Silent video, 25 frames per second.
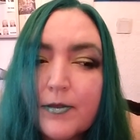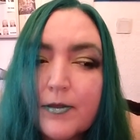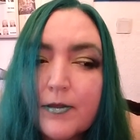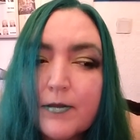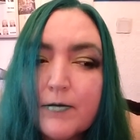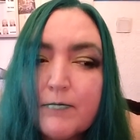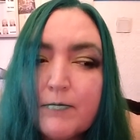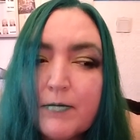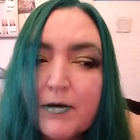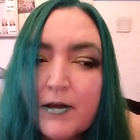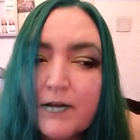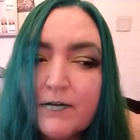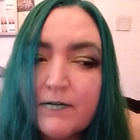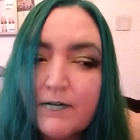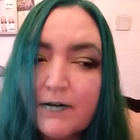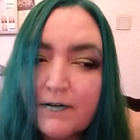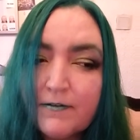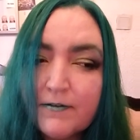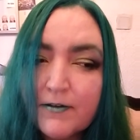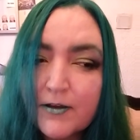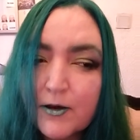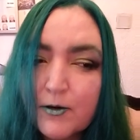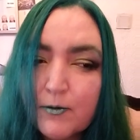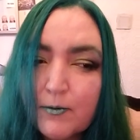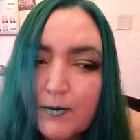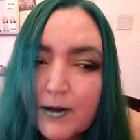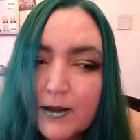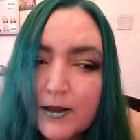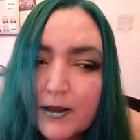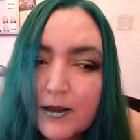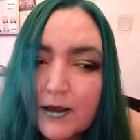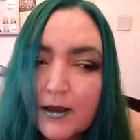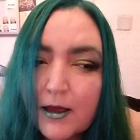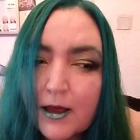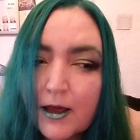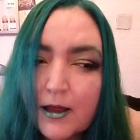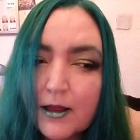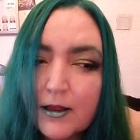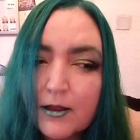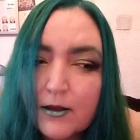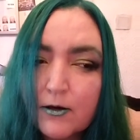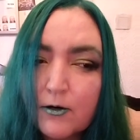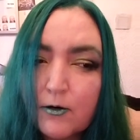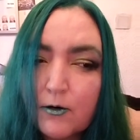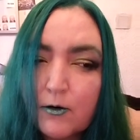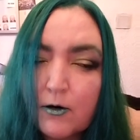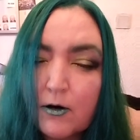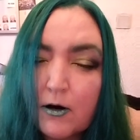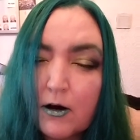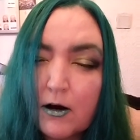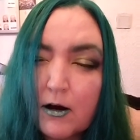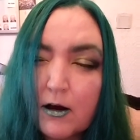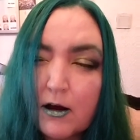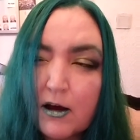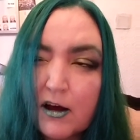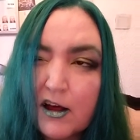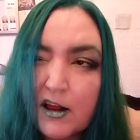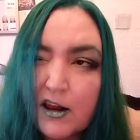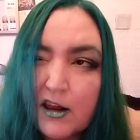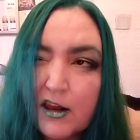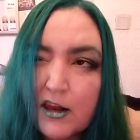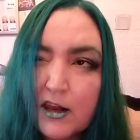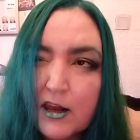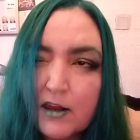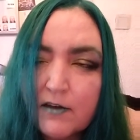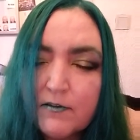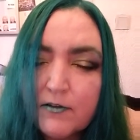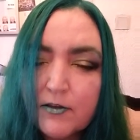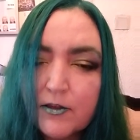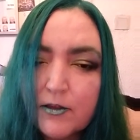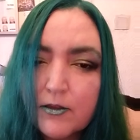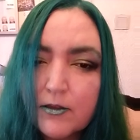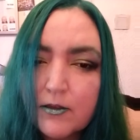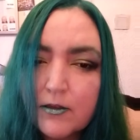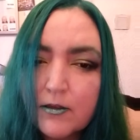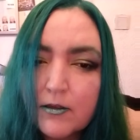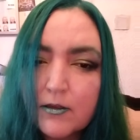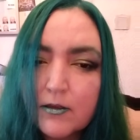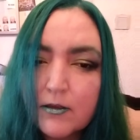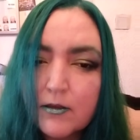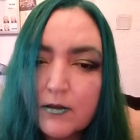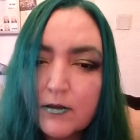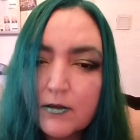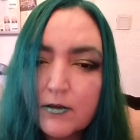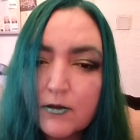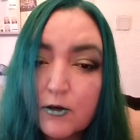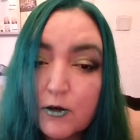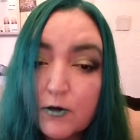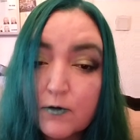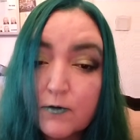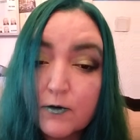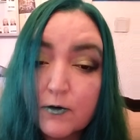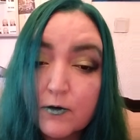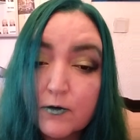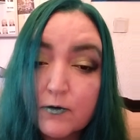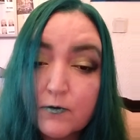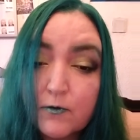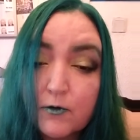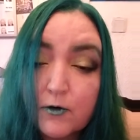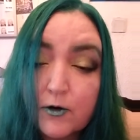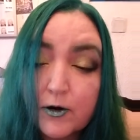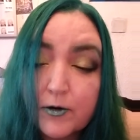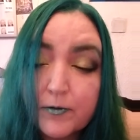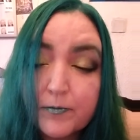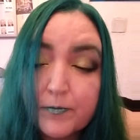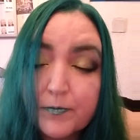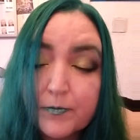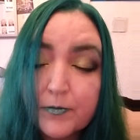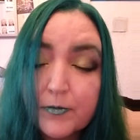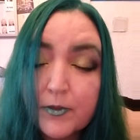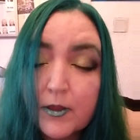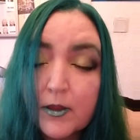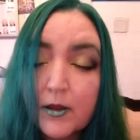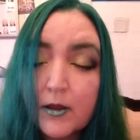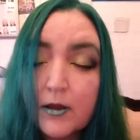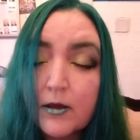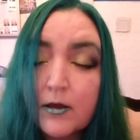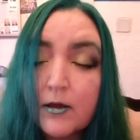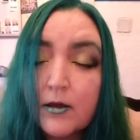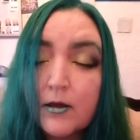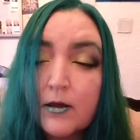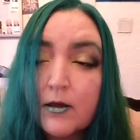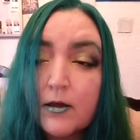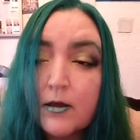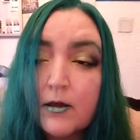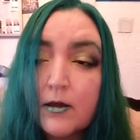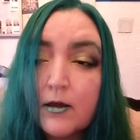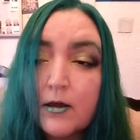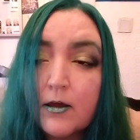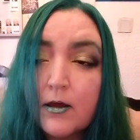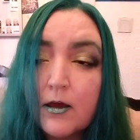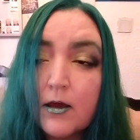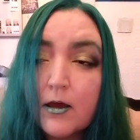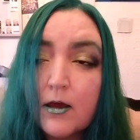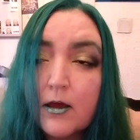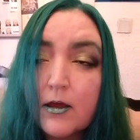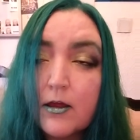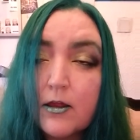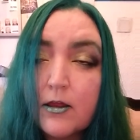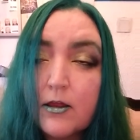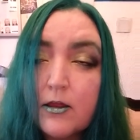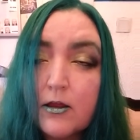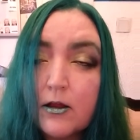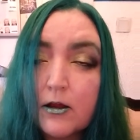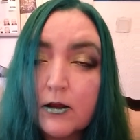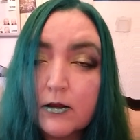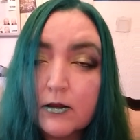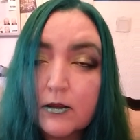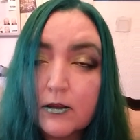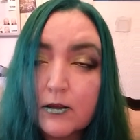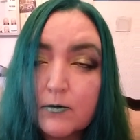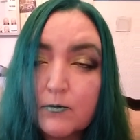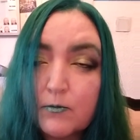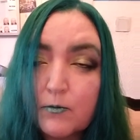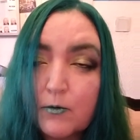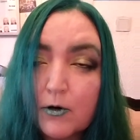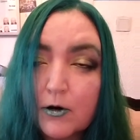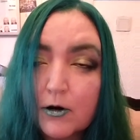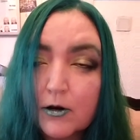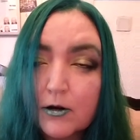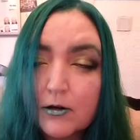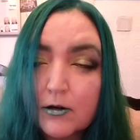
Paid 50 quid and got 11 hoovers for it. None of them work.